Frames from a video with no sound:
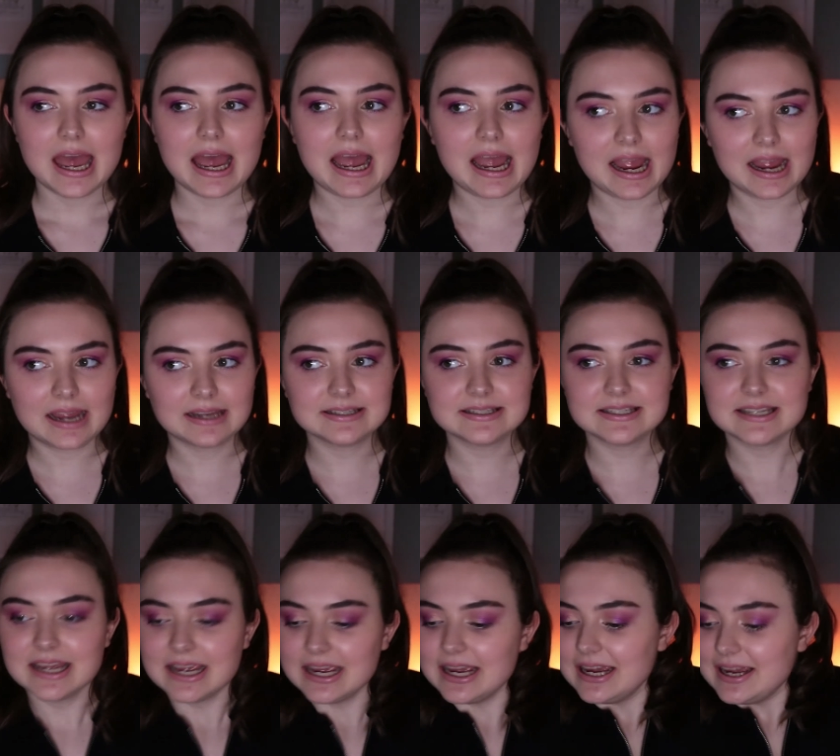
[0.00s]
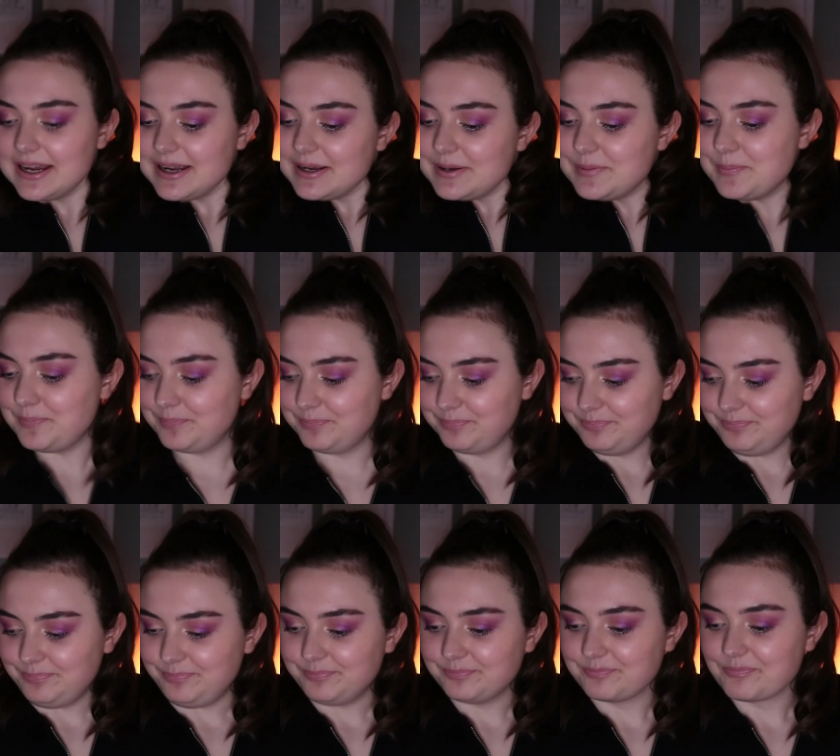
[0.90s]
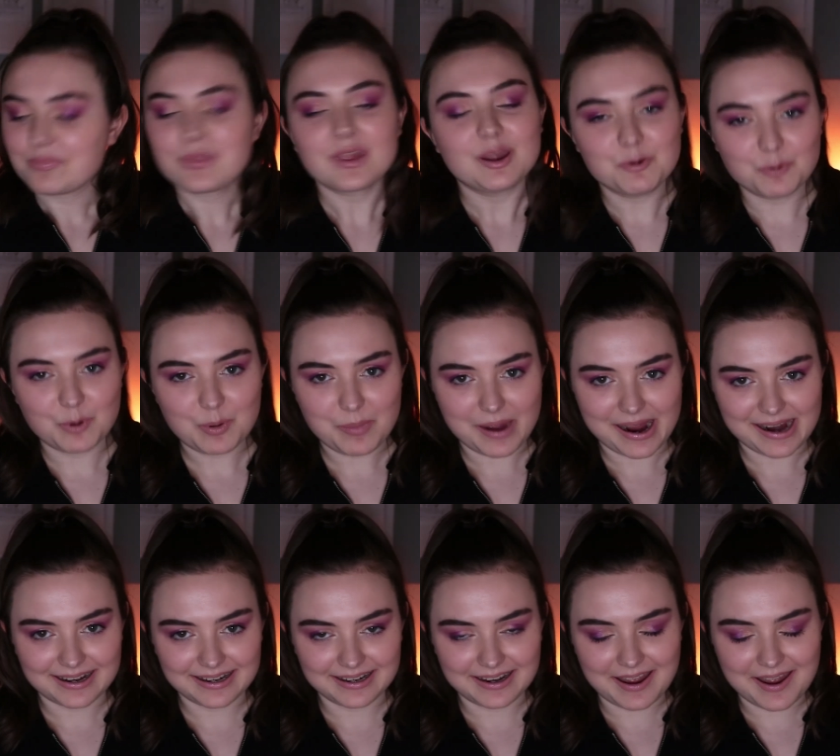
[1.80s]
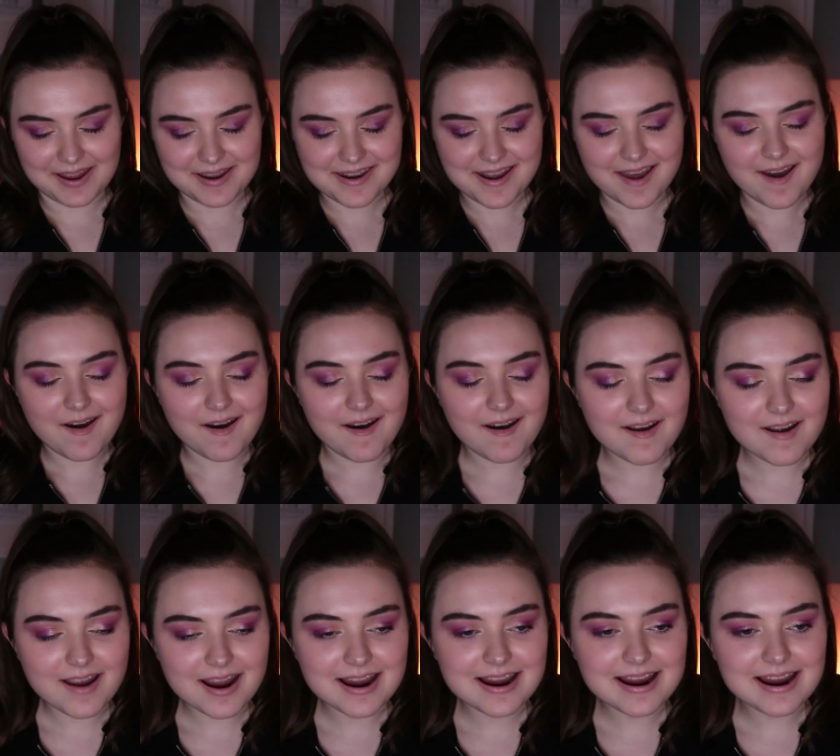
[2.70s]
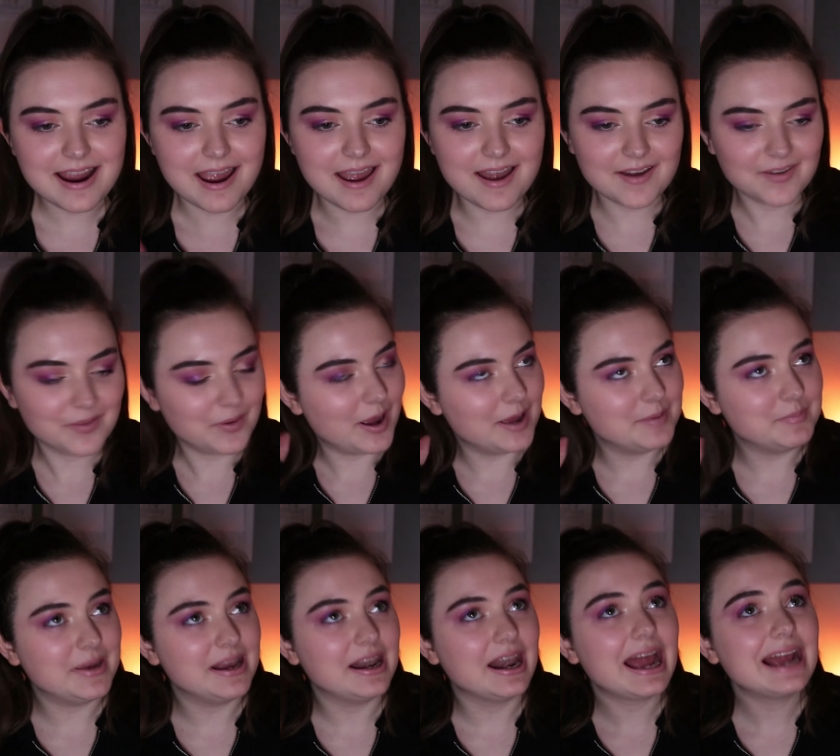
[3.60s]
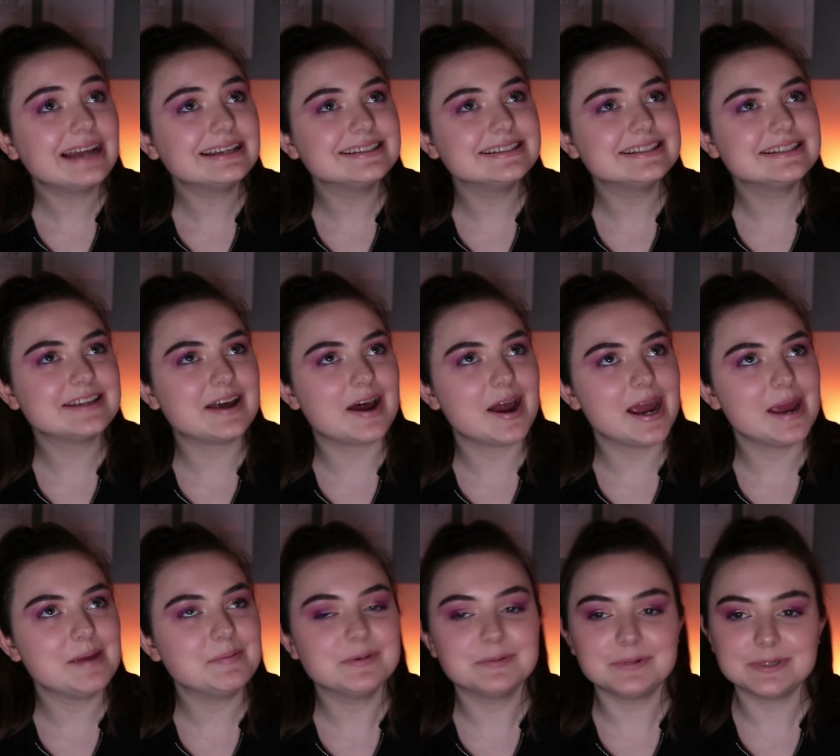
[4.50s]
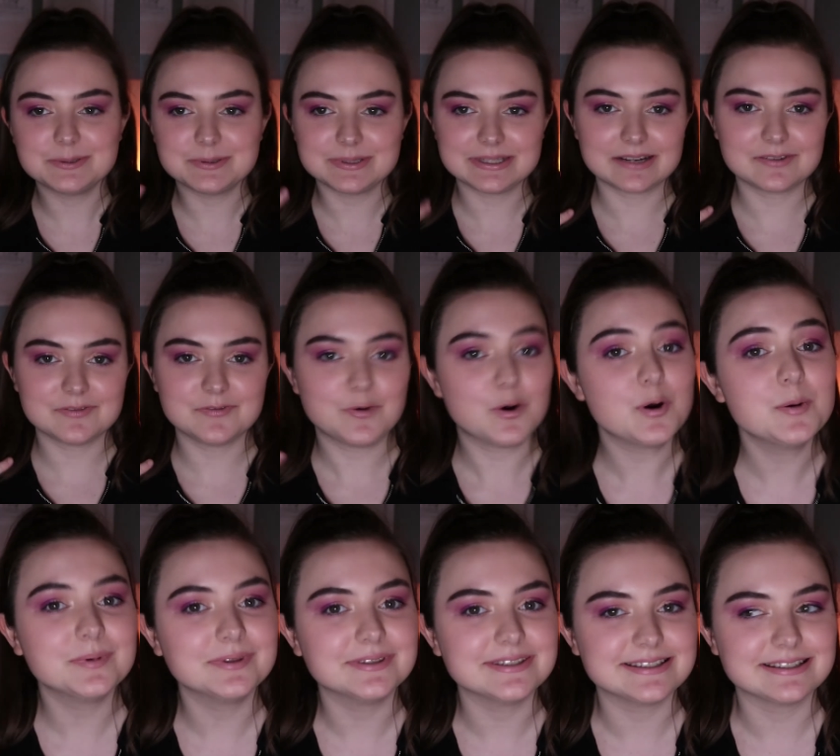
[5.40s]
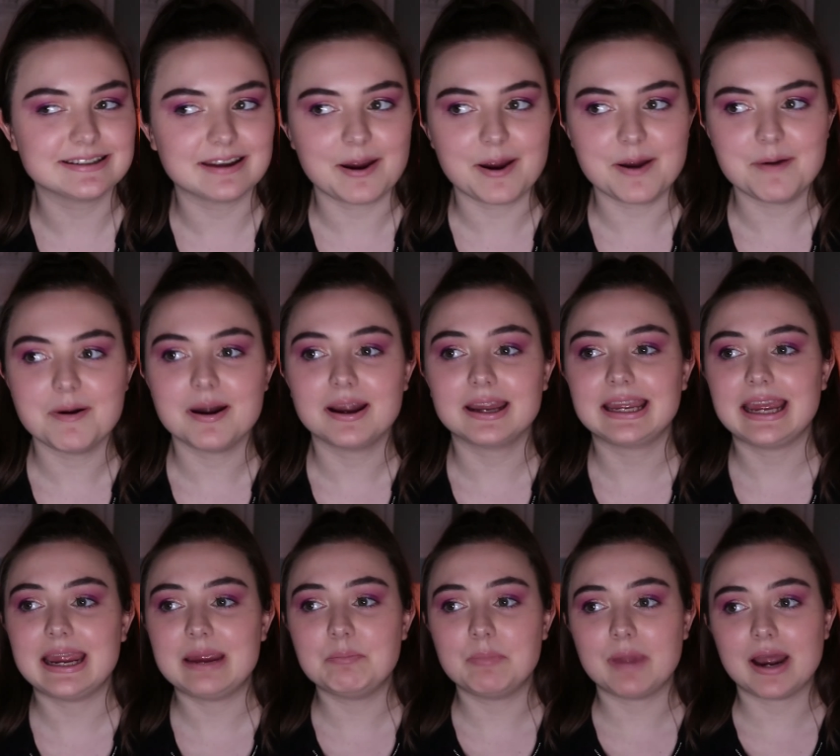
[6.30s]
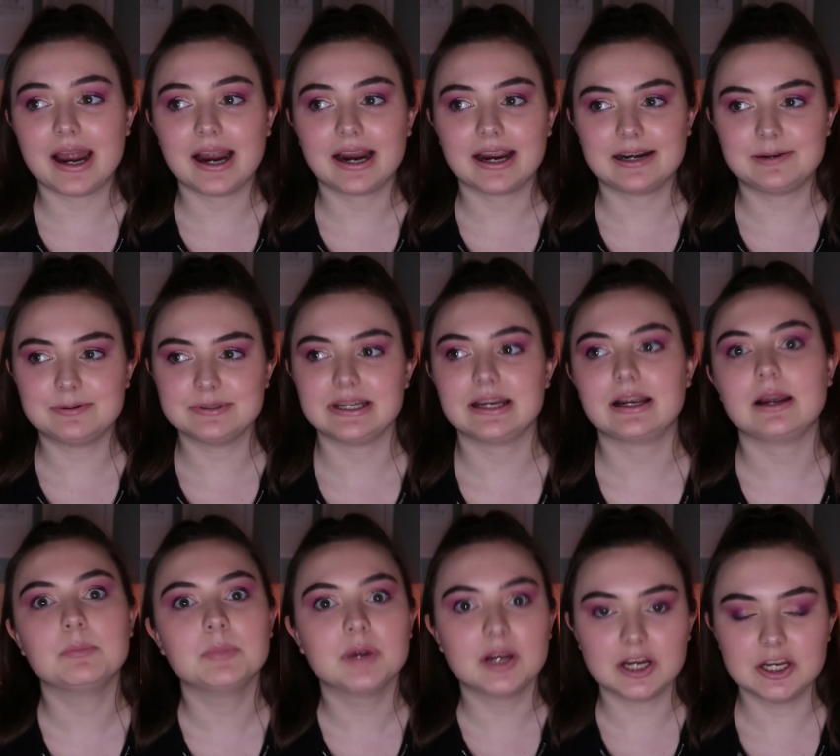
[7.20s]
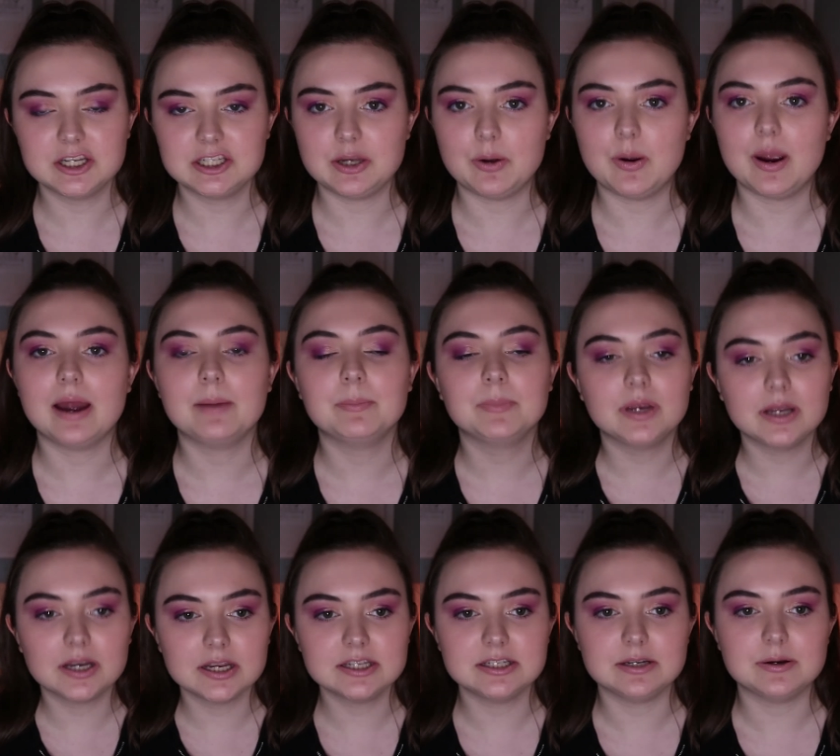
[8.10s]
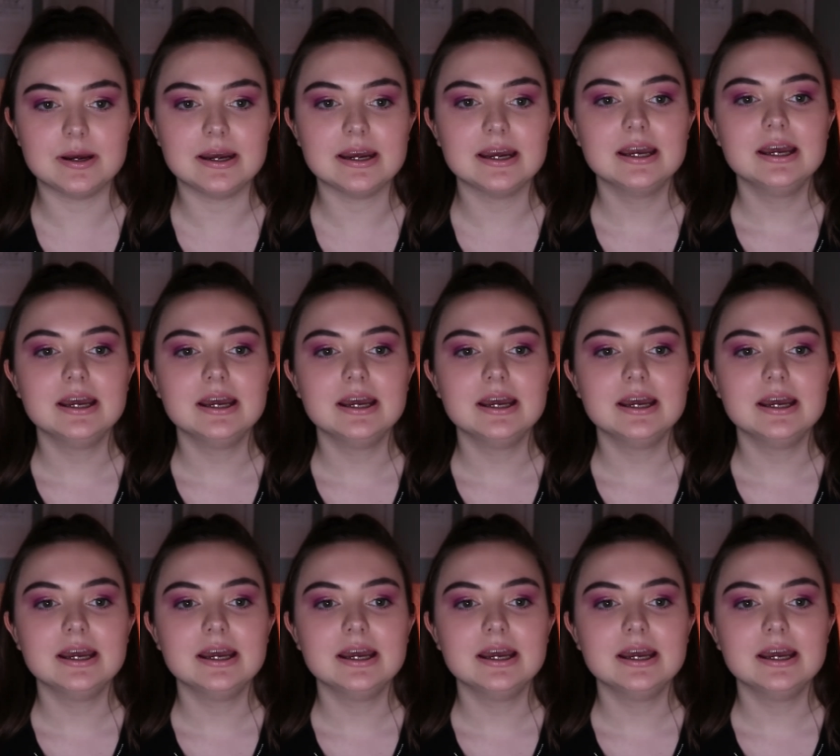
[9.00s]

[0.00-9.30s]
And we're back again. And my last time, which was like 4 months ago, I came back and I was like, I'm gonna do it, I'm gonna do it.